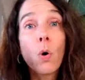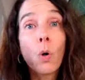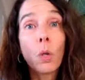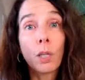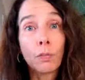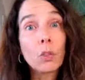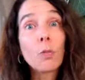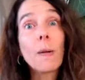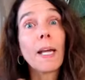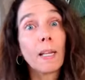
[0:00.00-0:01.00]
If you do
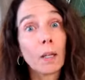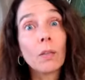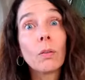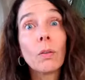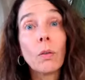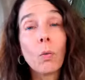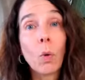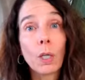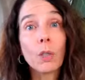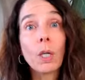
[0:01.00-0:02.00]
panic, what
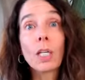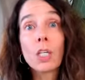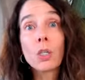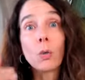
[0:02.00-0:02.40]
are you going to do?